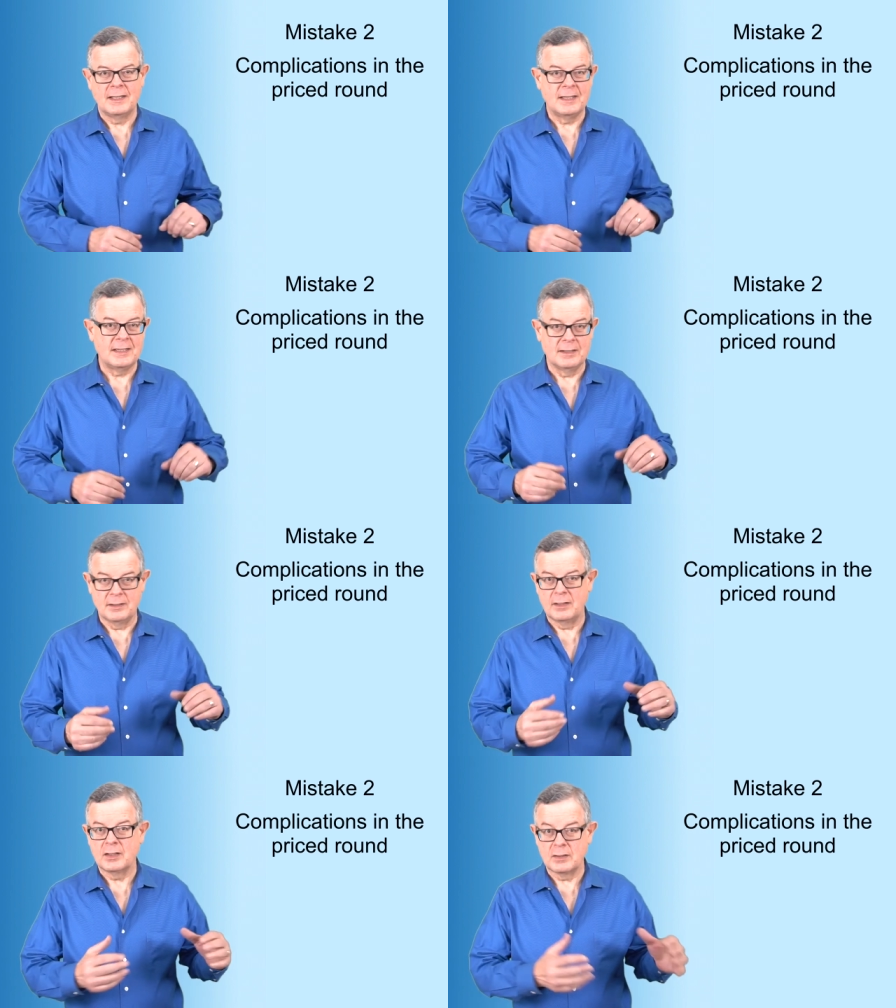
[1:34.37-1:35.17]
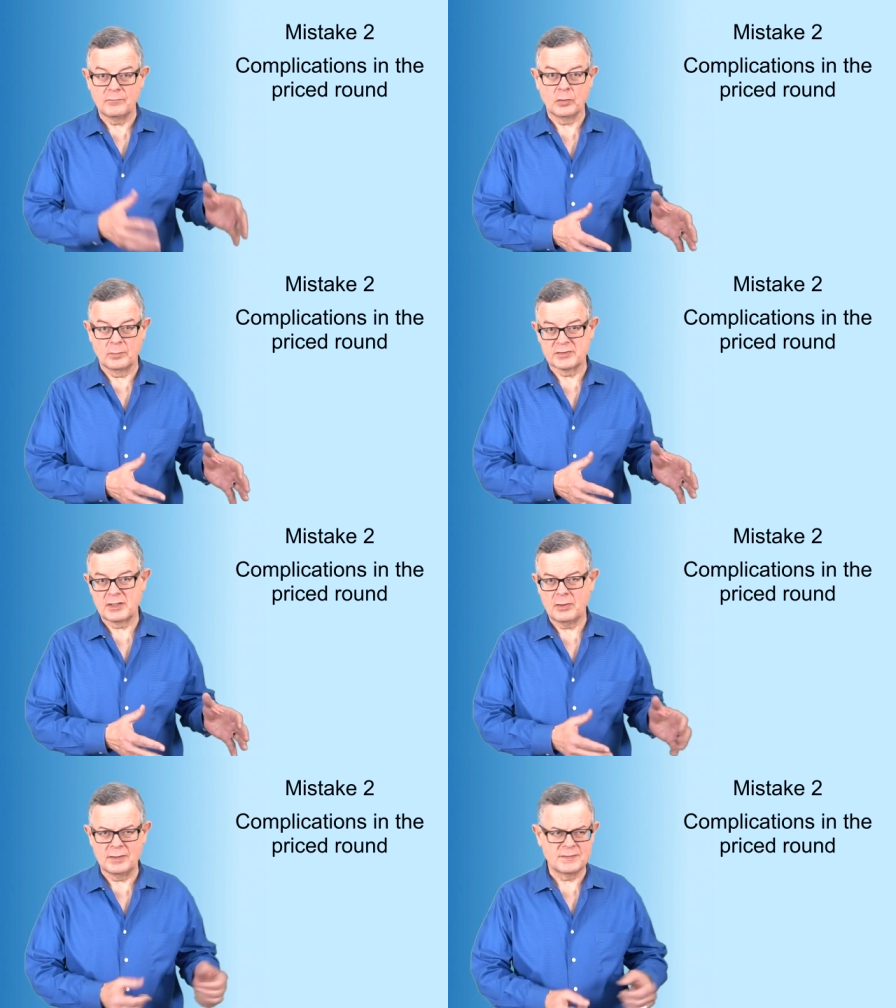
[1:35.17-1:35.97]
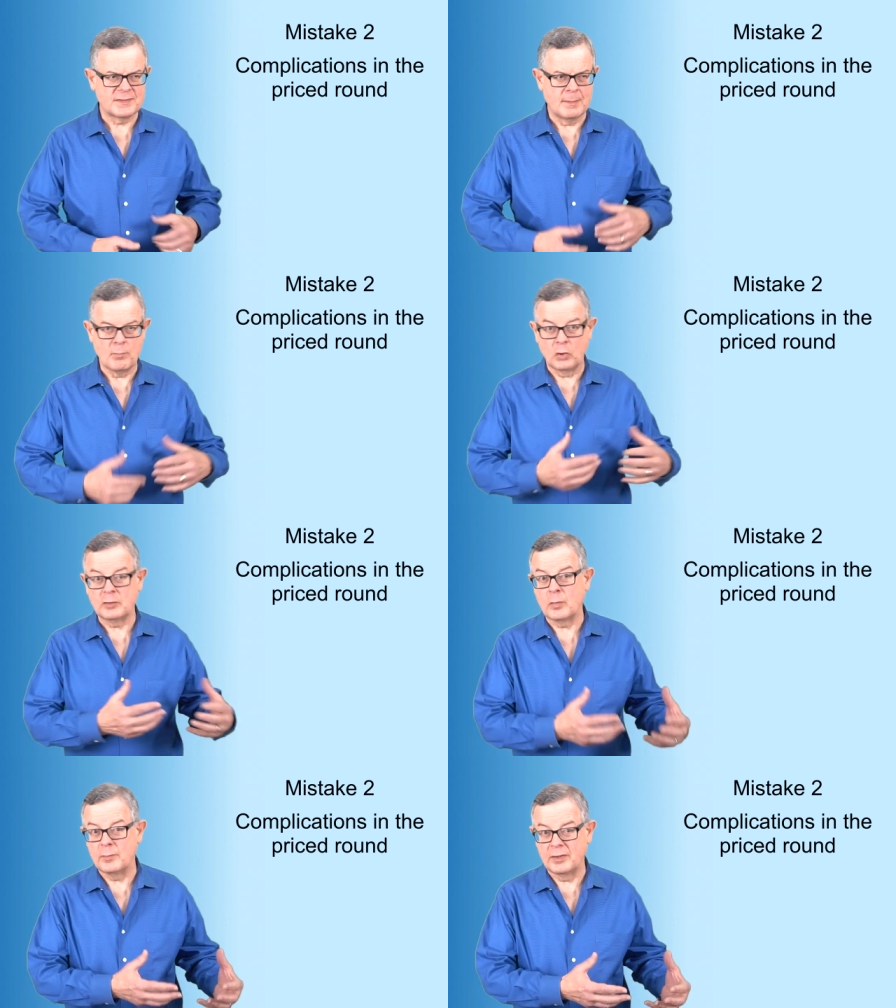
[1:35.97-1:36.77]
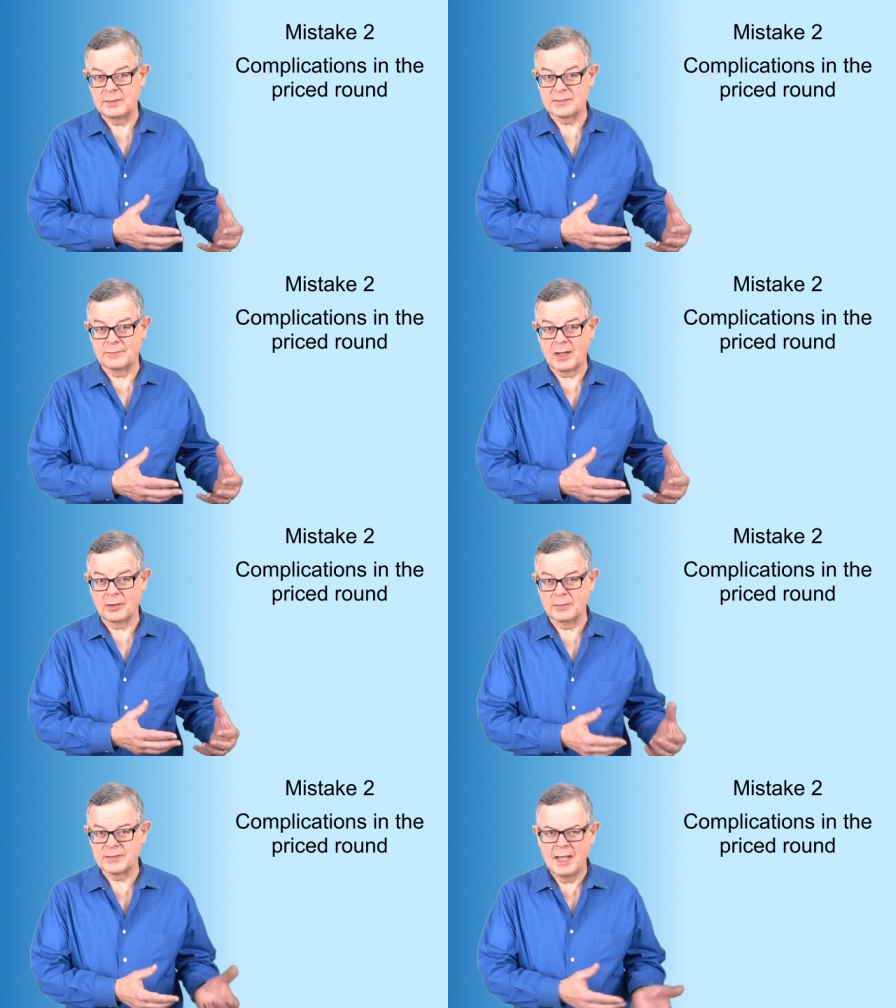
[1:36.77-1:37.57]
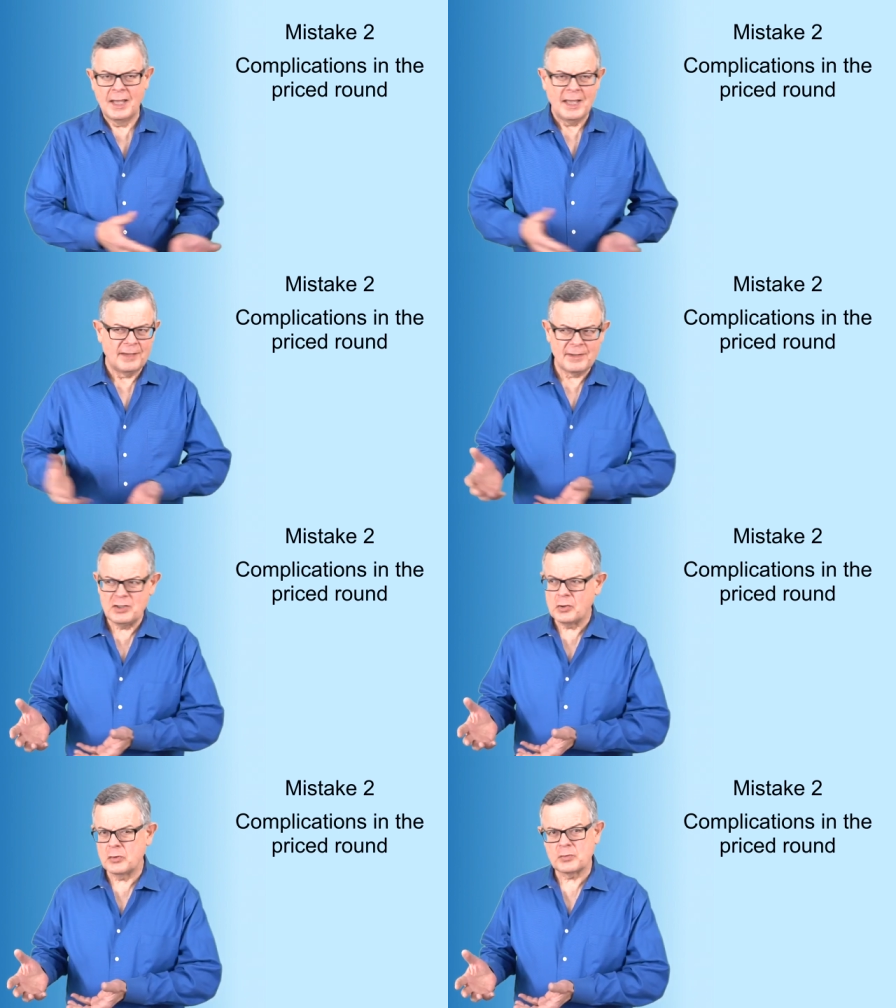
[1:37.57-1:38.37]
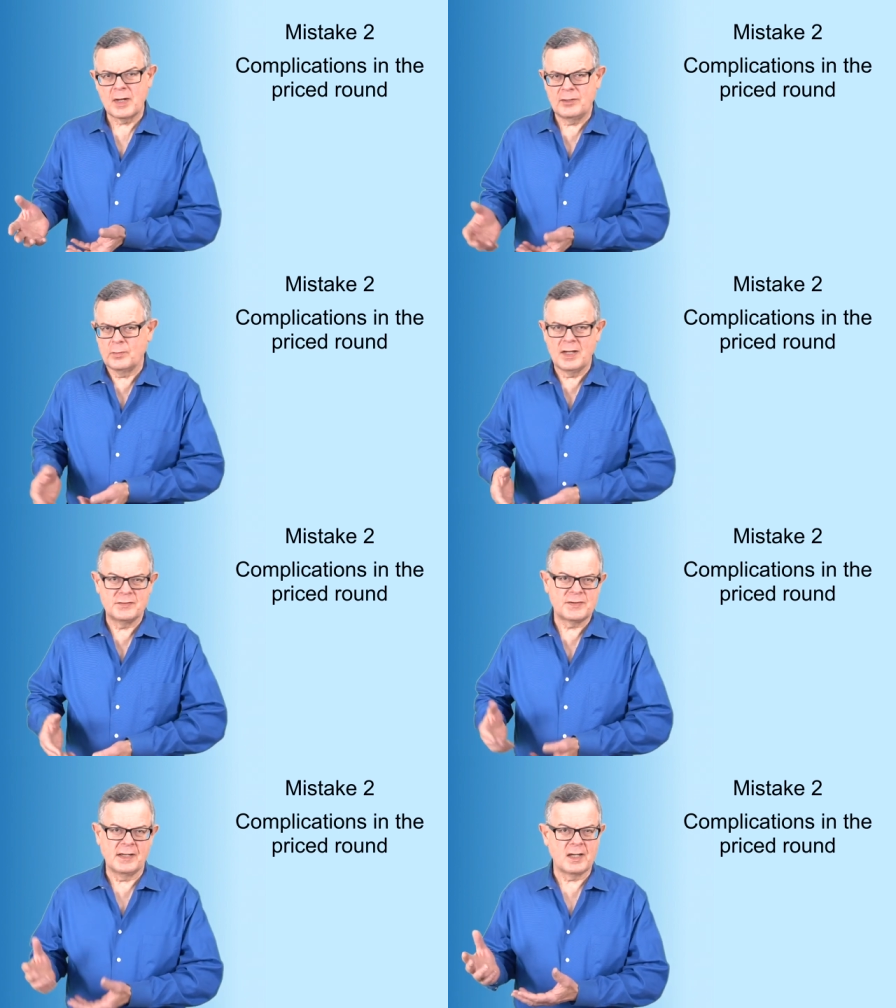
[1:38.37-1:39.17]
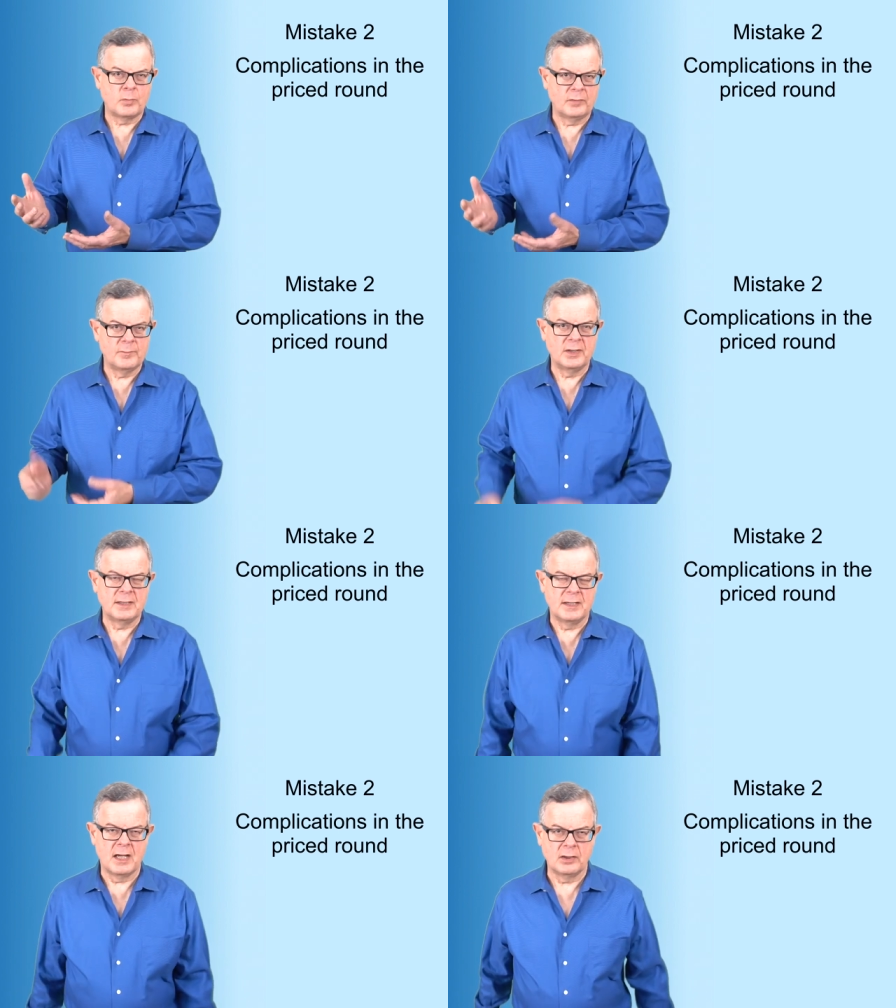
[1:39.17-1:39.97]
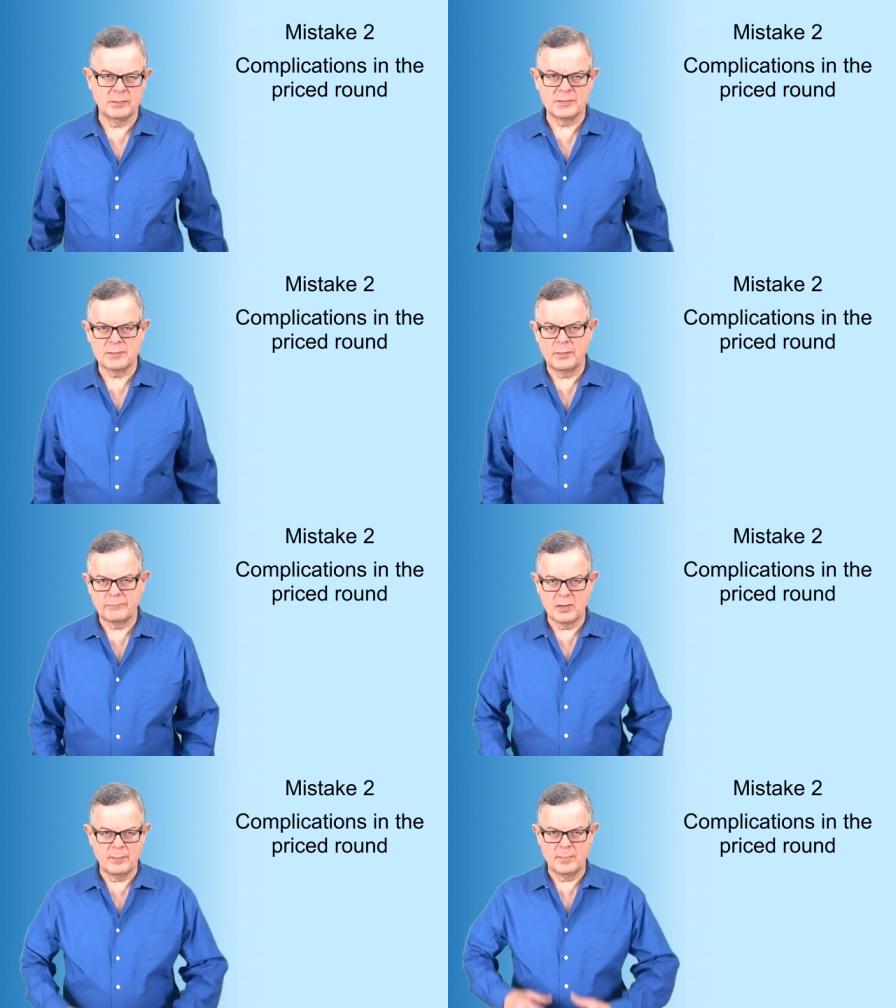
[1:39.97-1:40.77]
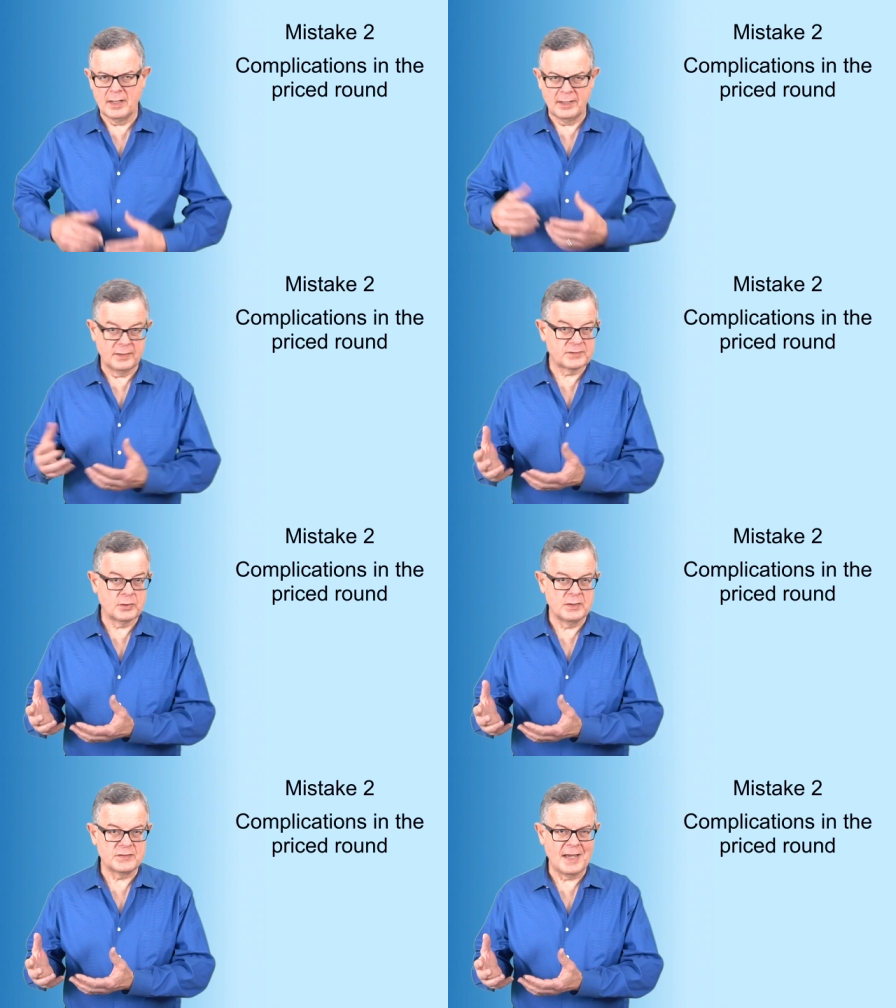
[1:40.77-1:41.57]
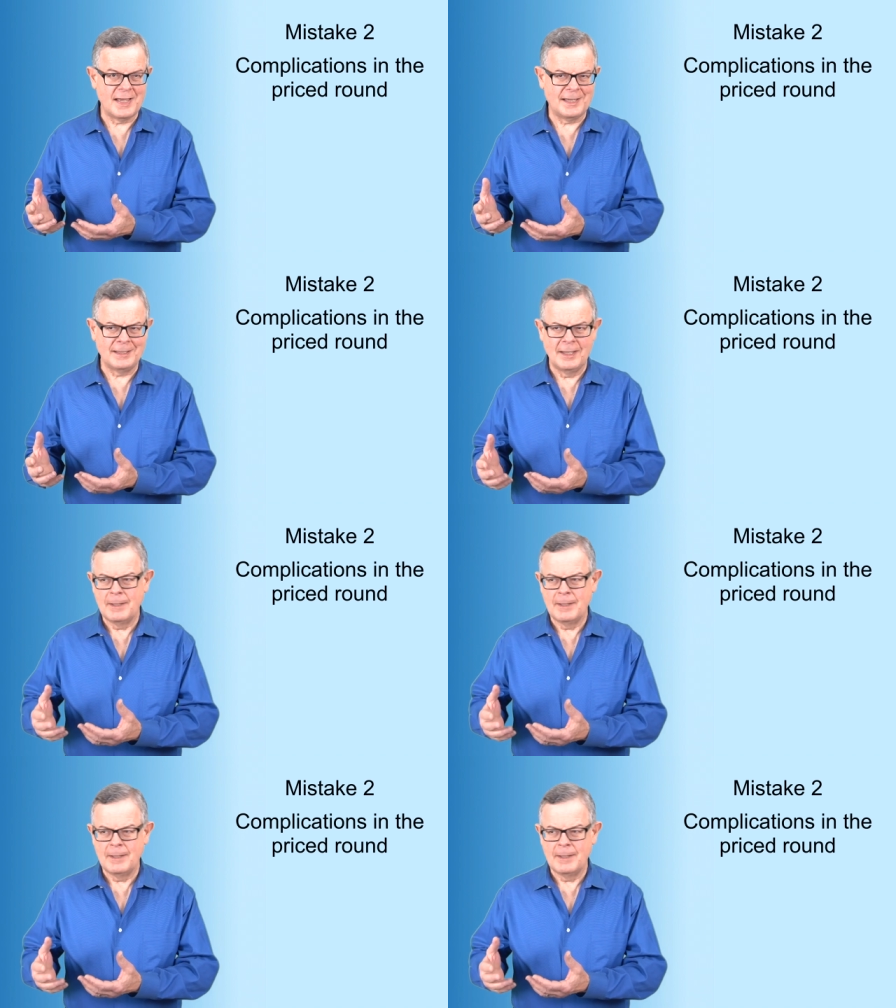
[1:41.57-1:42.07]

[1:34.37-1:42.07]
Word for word: in convertible securities, say multiple millions of dollars, and then you go try to raise, say, a couple of million dollars from uh, a Series A